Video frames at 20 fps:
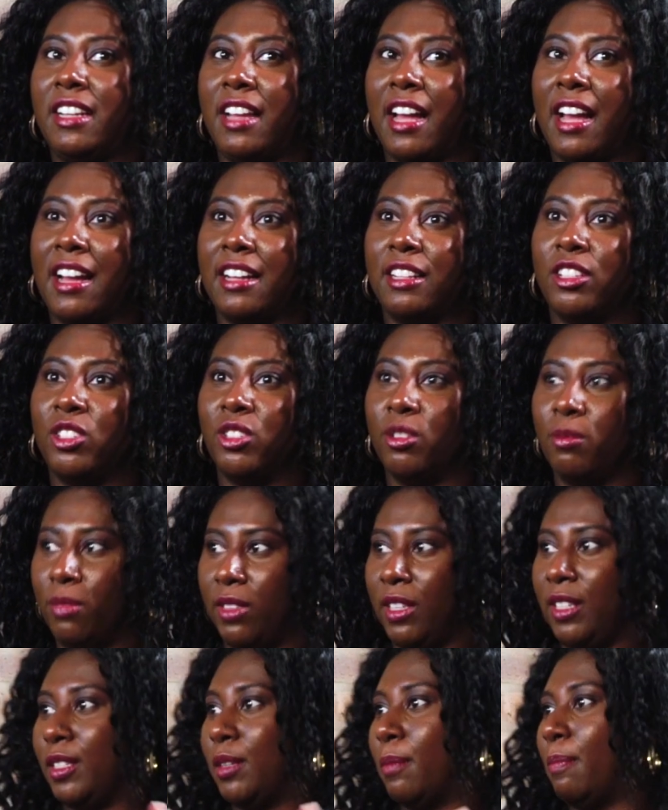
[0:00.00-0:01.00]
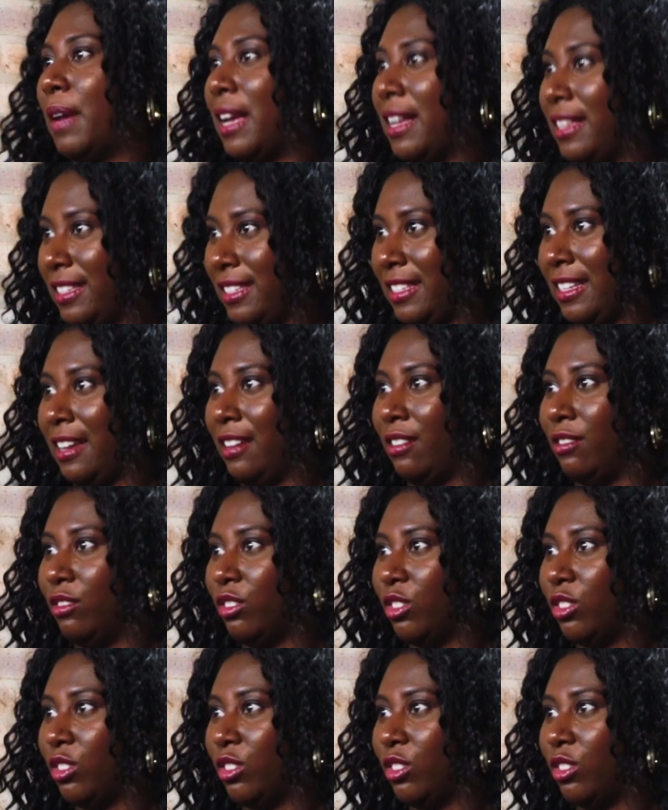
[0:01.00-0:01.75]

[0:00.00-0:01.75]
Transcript: had something to pass down.